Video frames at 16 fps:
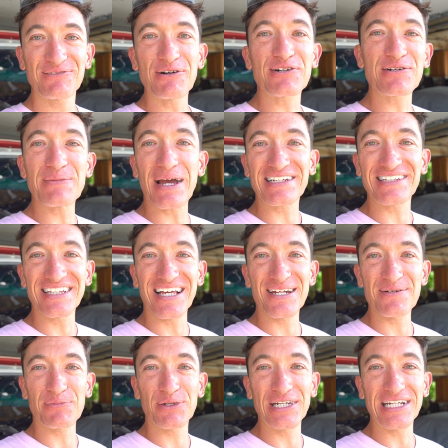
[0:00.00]
Welcome back to The
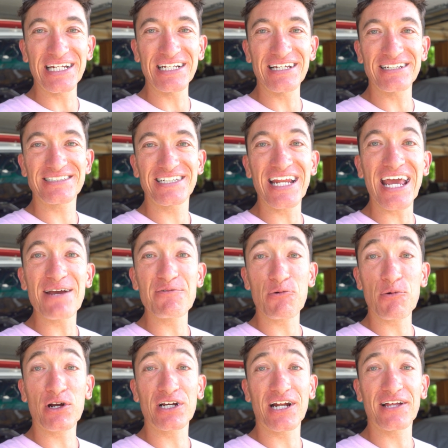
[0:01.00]
Unemployed Idiot. Today
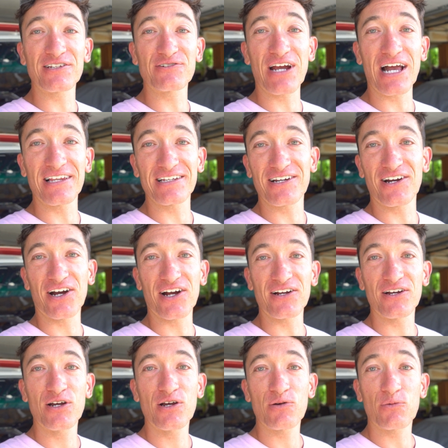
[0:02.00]
we're working on the rally
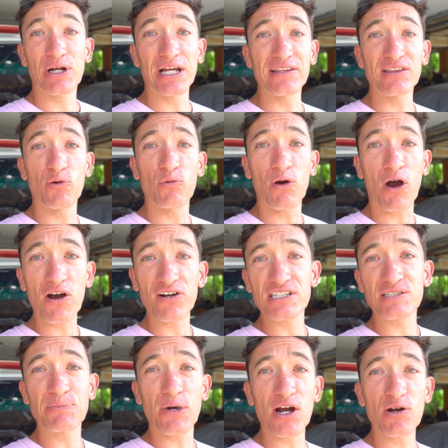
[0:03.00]
car. We're getting the
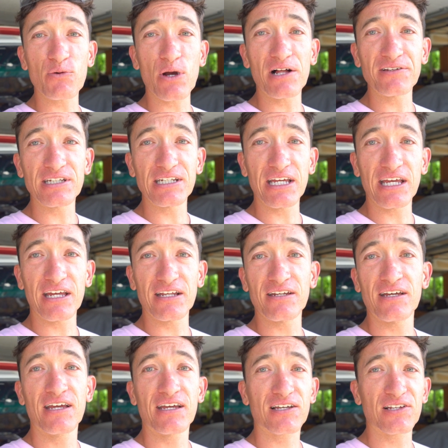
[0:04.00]
harness bar welded
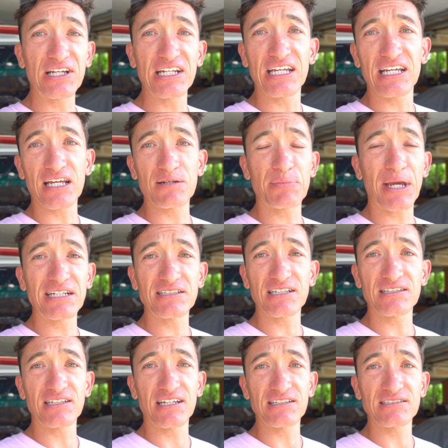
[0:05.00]
in, cleaning and
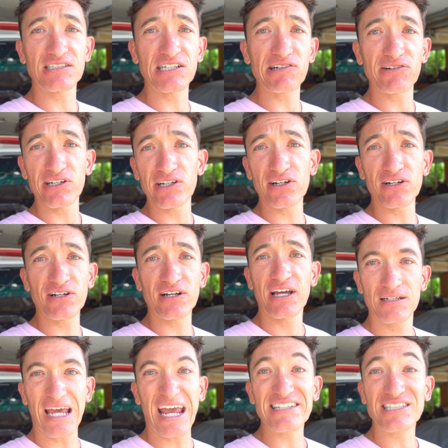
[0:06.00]
painting the interior,
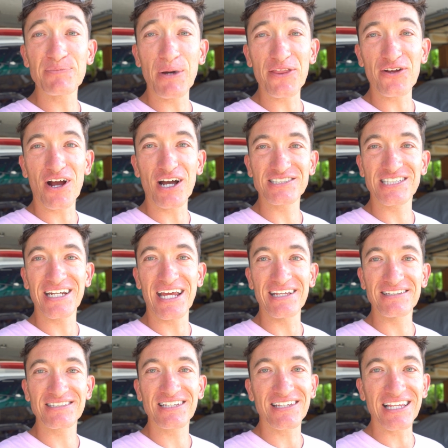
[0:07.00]
and some other odds and
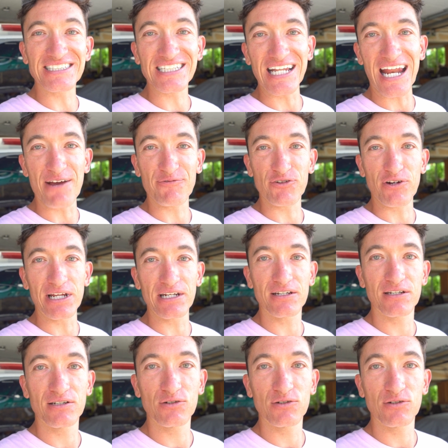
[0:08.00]
ends. Let's get after it.